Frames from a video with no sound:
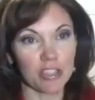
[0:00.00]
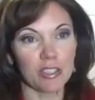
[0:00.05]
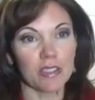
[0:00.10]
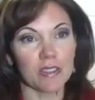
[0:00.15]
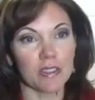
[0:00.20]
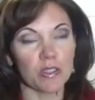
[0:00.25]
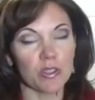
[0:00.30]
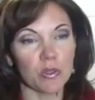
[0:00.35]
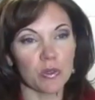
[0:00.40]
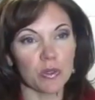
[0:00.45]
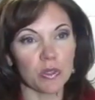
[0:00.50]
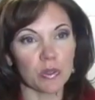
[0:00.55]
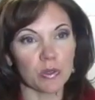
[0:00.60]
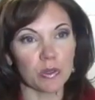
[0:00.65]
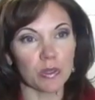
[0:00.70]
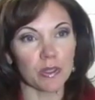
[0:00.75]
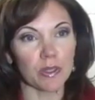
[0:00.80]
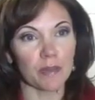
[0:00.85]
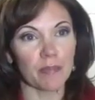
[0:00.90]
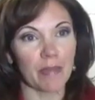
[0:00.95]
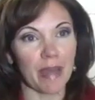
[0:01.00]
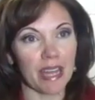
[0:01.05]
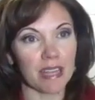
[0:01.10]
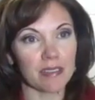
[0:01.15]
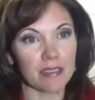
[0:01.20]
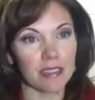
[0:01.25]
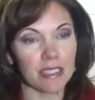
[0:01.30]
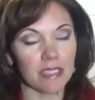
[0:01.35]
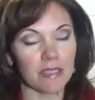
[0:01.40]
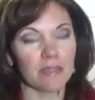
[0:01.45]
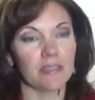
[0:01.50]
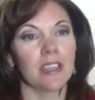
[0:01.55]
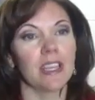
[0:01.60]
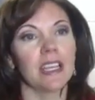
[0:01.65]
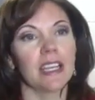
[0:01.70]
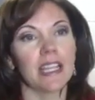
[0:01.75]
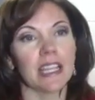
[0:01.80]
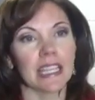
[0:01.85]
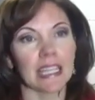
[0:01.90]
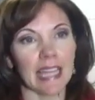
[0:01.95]
She's a two-year-old Mastiff
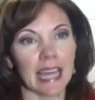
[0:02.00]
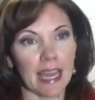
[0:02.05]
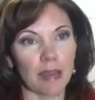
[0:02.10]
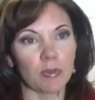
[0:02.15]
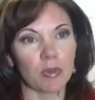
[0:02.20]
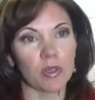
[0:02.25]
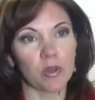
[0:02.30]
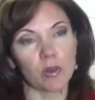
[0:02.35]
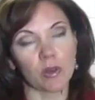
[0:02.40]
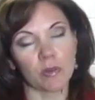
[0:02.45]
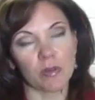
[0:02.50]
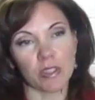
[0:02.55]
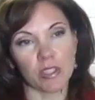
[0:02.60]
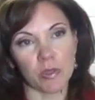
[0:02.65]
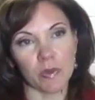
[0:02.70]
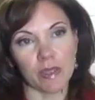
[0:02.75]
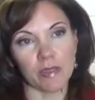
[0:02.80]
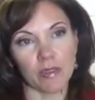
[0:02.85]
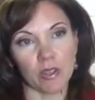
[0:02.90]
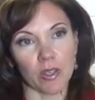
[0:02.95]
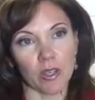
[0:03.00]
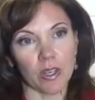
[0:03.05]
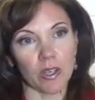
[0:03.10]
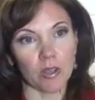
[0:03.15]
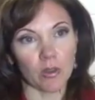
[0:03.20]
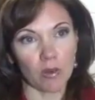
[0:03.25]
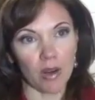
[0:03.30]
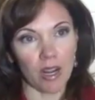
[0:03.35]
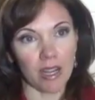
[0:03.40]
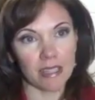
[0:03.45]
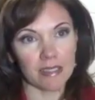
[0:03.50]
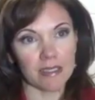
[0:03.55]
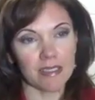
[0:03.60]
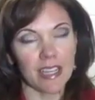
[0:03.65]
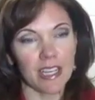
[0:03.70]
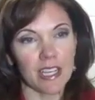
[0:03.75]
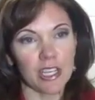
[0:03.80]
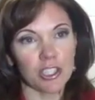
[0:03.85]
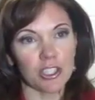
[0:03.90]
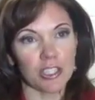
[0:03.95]
Labrador Retriever cross.
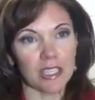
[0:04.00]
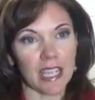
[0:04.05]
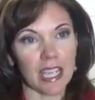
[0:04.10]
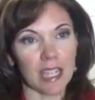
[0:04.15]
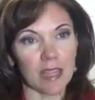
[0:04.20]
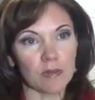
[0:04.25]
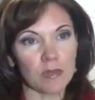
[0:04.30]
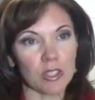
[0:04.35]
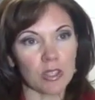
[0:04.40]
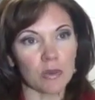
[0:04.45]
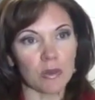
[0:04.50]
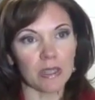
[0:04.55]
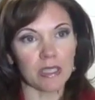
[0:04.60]
She came to